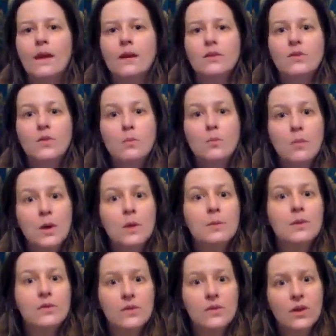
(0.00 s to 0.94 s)
some
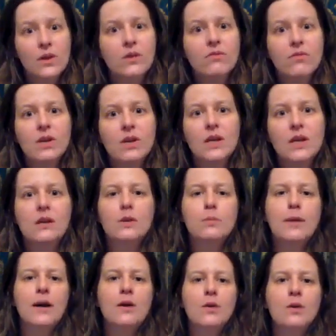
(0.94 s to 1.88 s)
moments I can really look
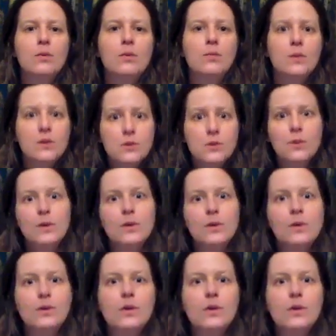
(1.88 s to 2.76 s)
back on, which were,